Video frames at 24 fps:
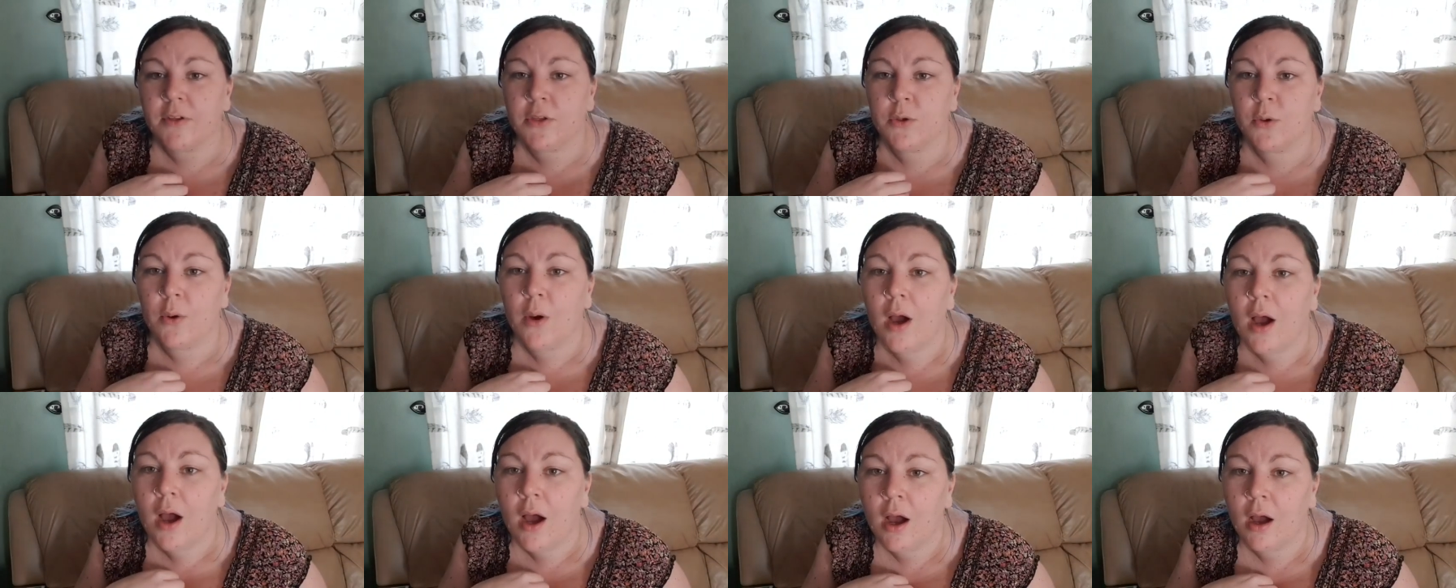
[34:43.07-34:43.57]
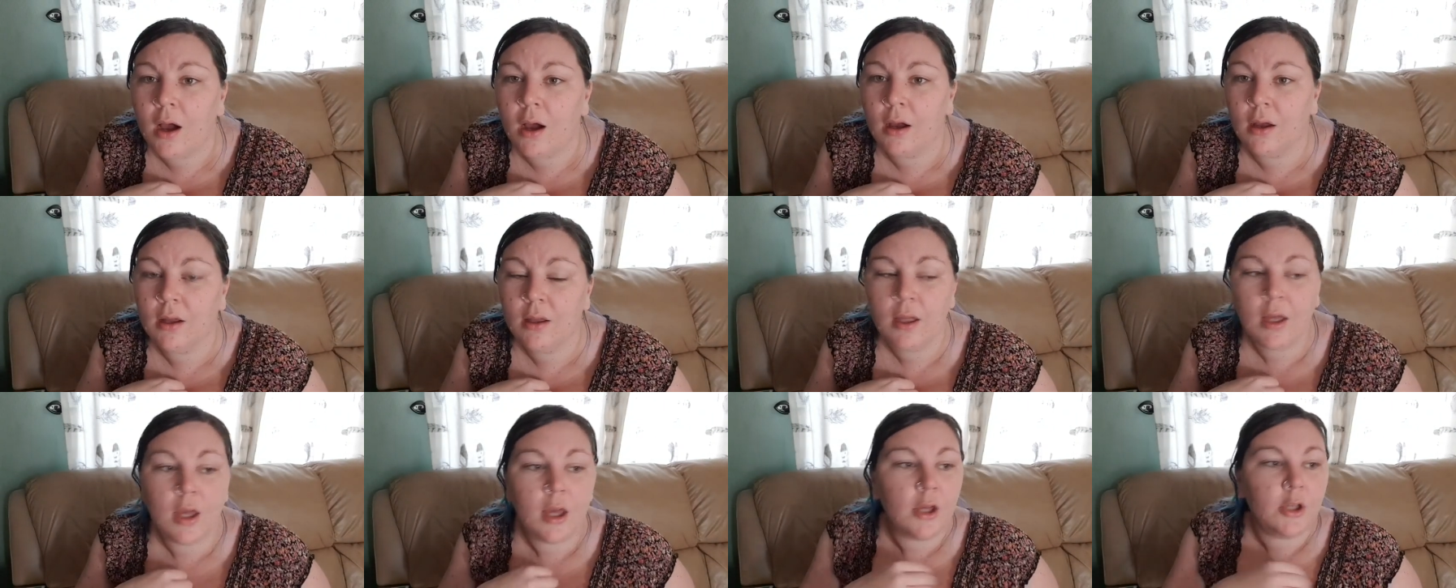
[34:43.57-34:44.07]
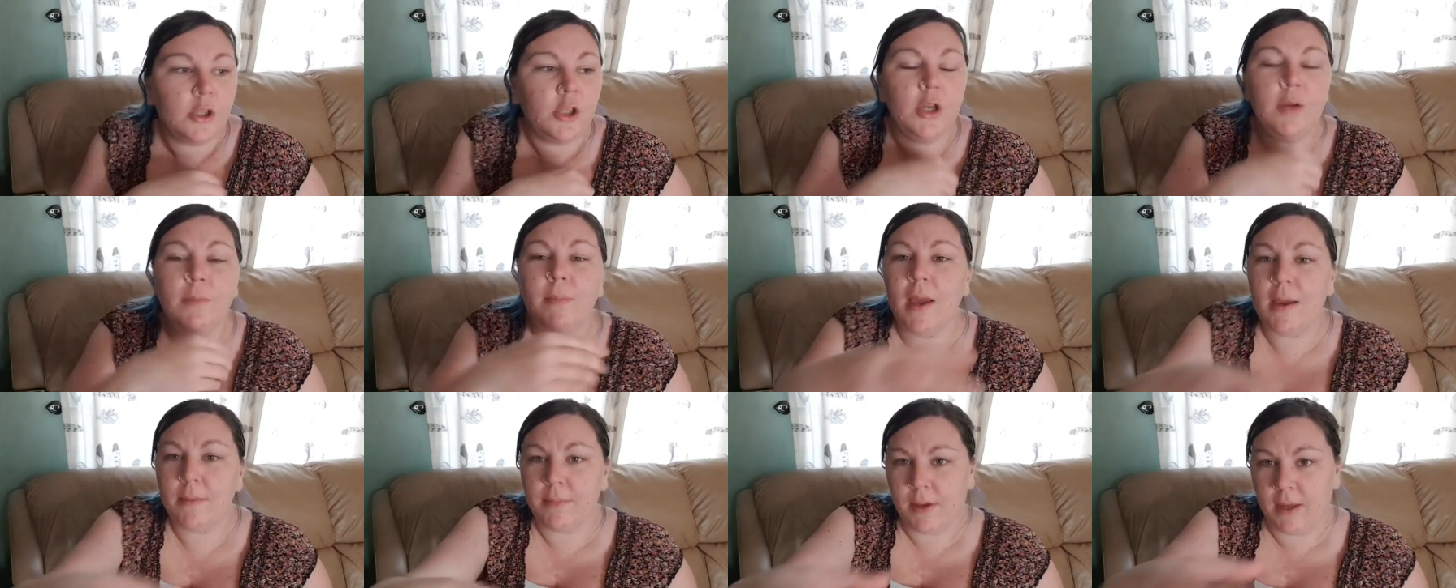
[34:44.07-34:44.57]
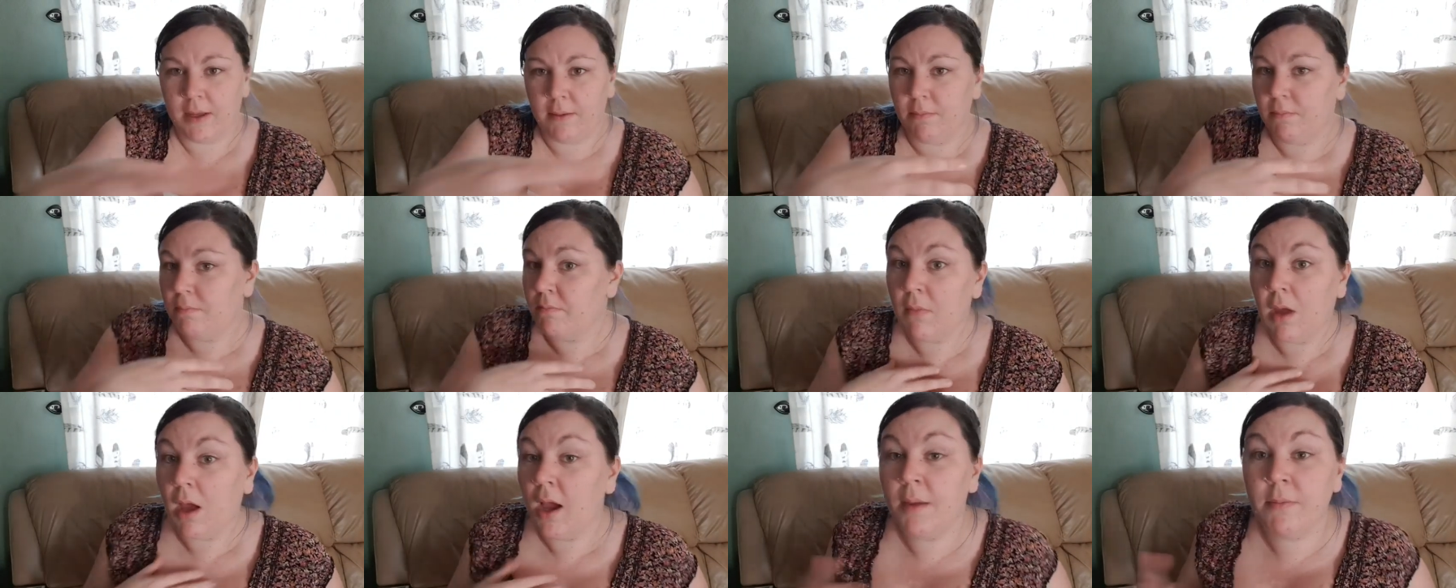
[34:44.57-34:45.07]
in your heart. You may be,
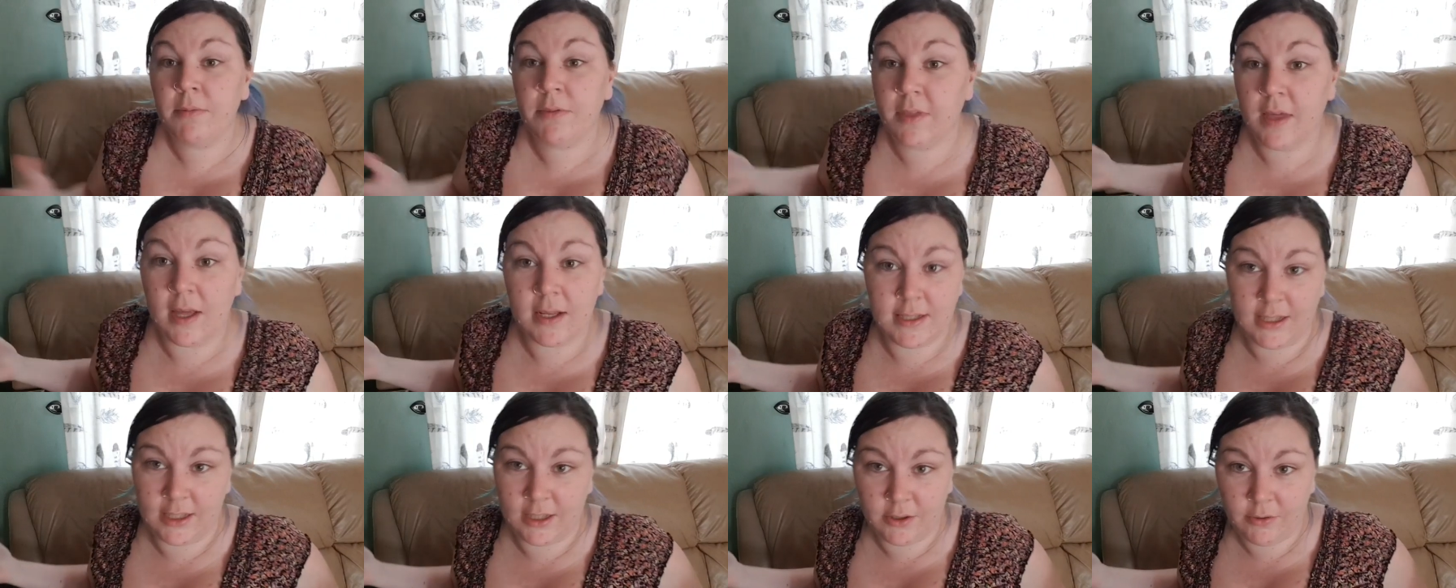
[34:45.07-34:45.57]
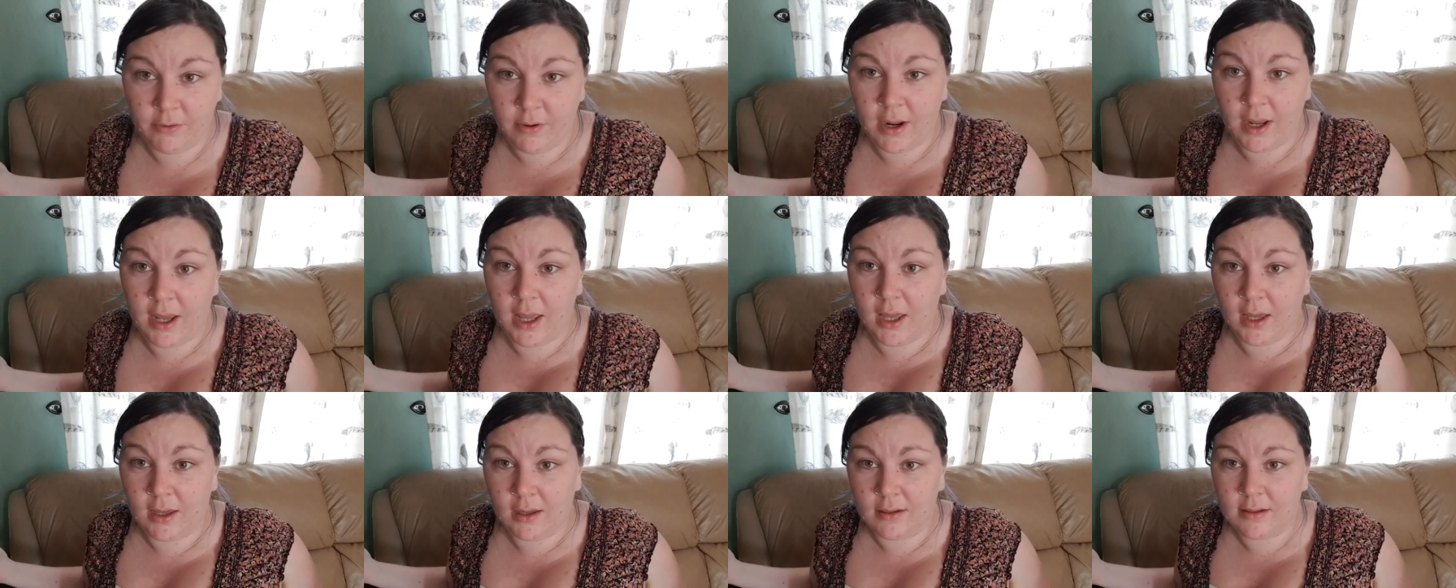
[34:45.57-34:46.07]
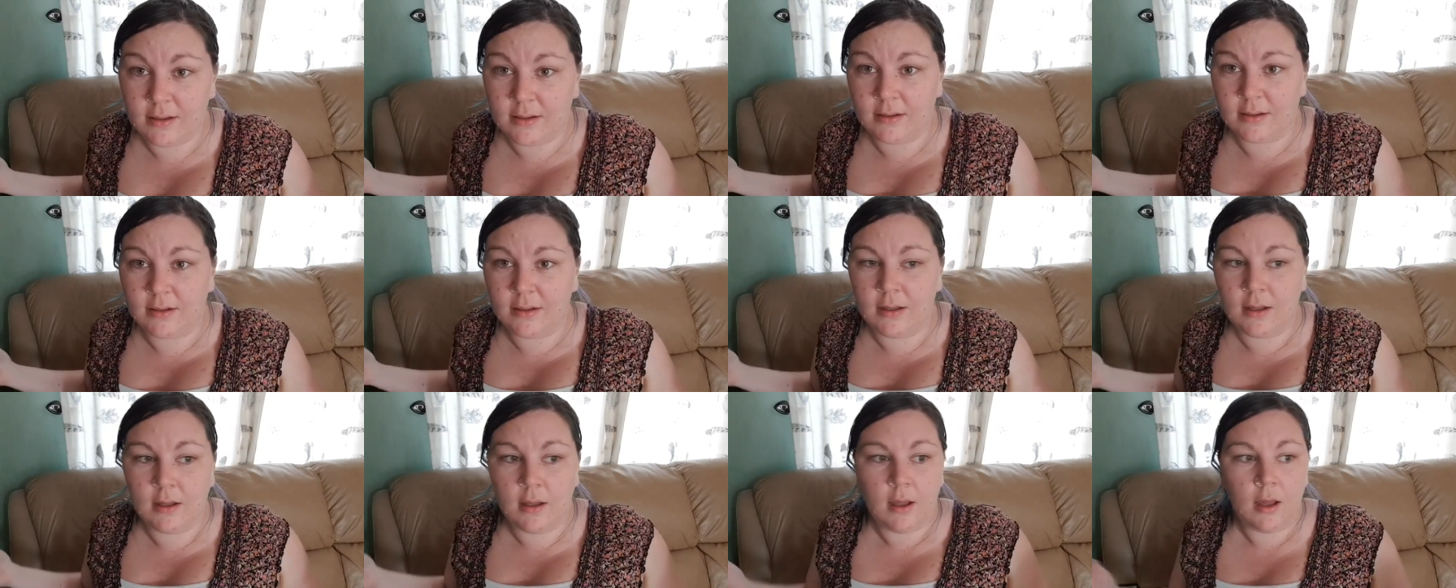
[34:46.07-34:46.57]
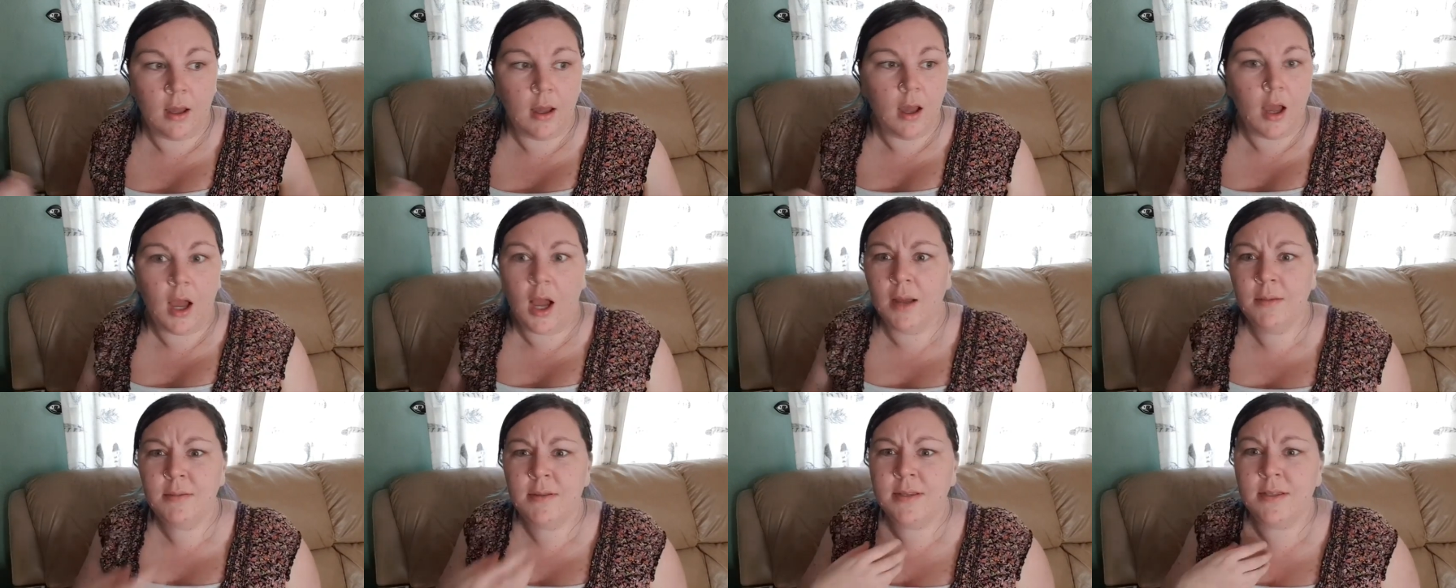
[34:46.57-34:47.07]
I'm 33.
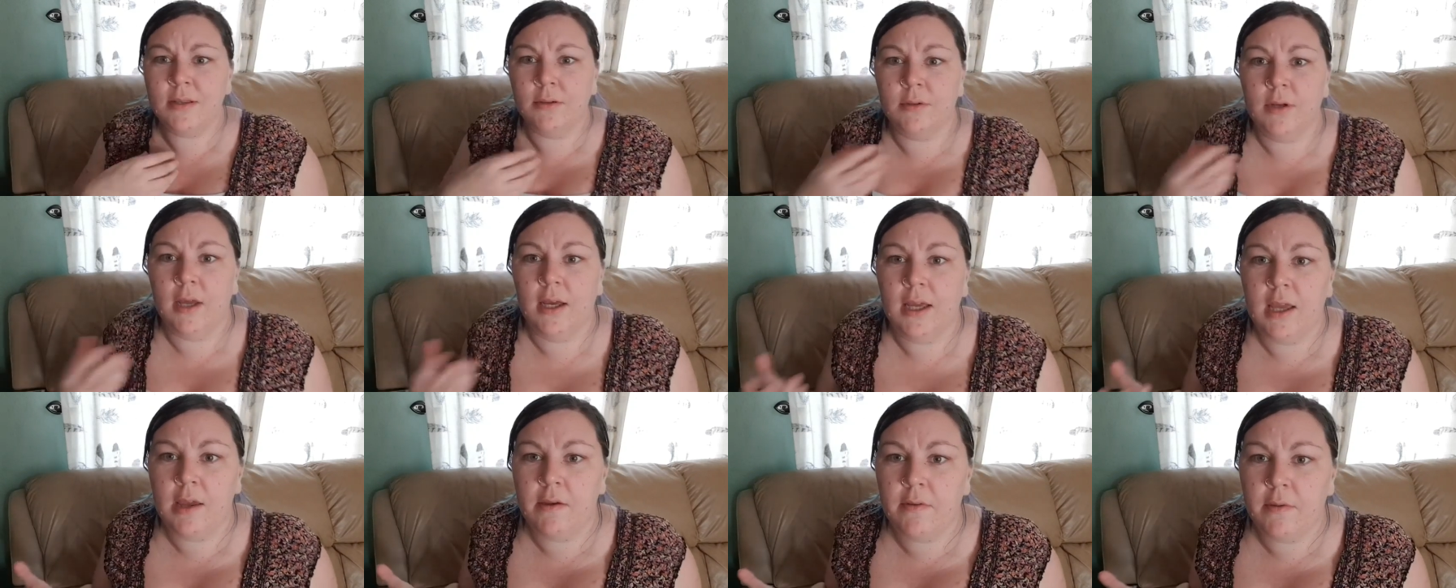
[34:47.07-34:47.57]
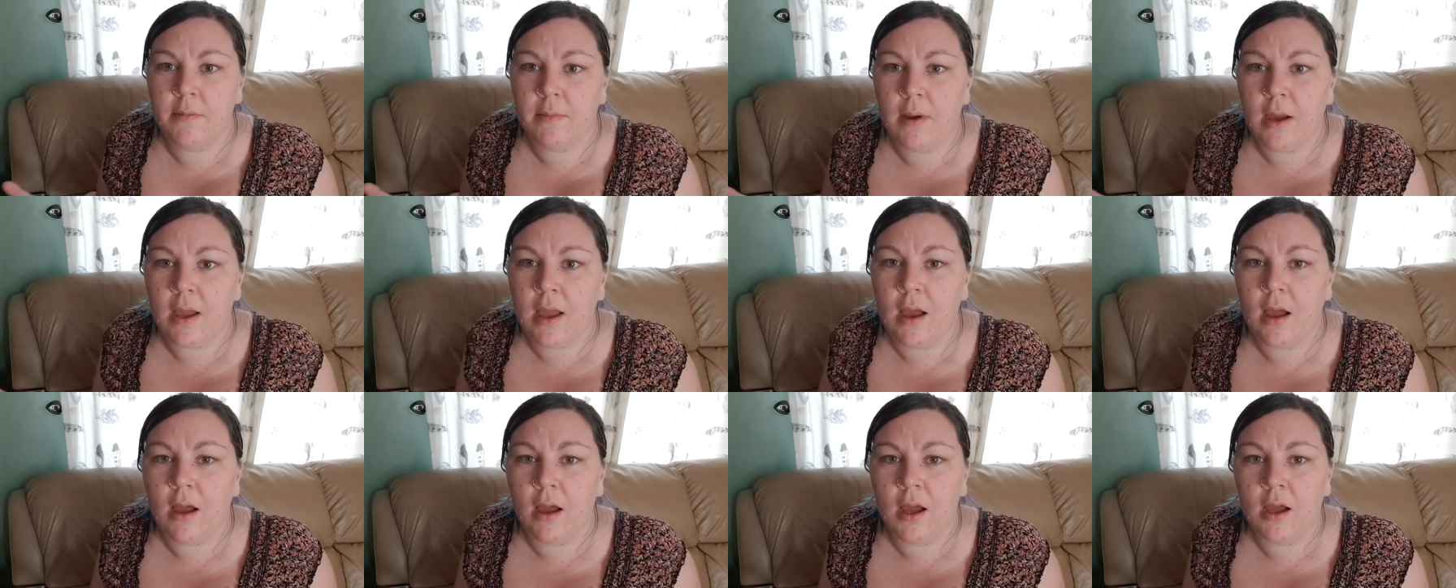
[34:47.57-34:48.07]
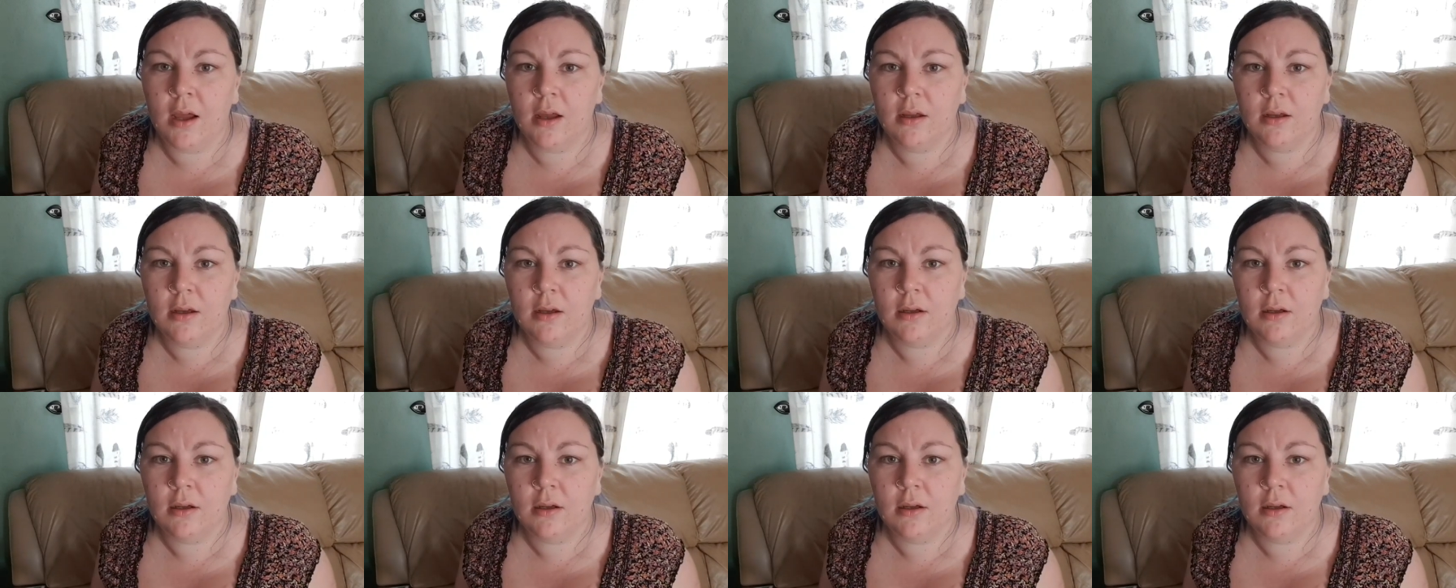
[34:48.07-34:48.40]
I'm still naive in my heart.